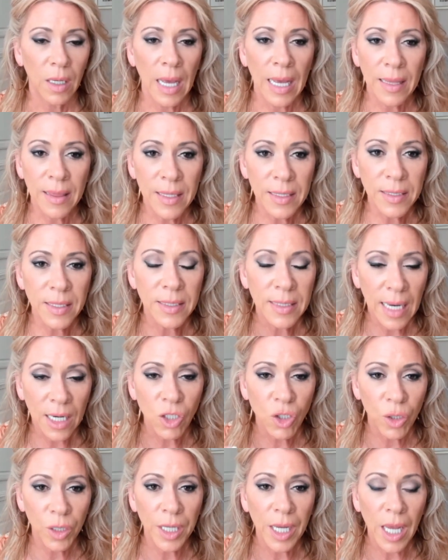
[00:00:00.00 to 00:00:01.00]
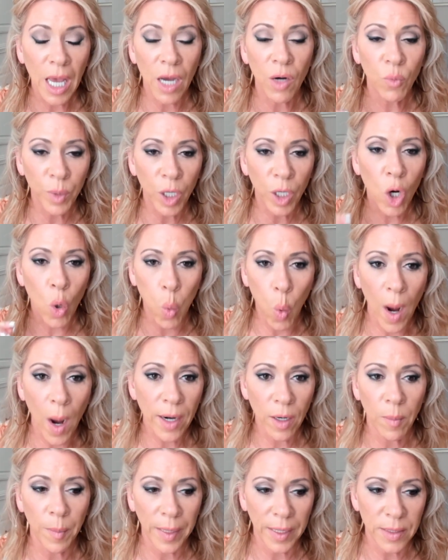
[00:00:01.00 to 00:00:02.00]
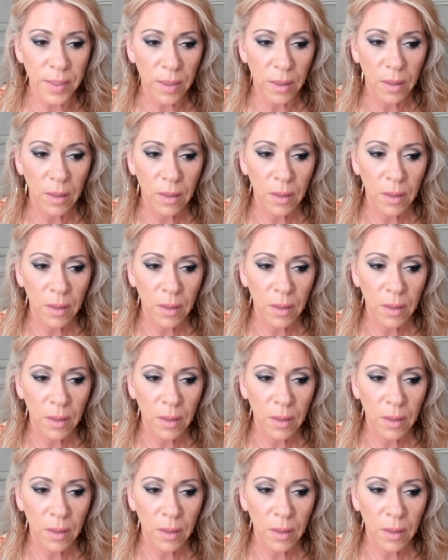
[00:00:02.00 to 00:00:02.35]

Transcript: This is actually a requirement.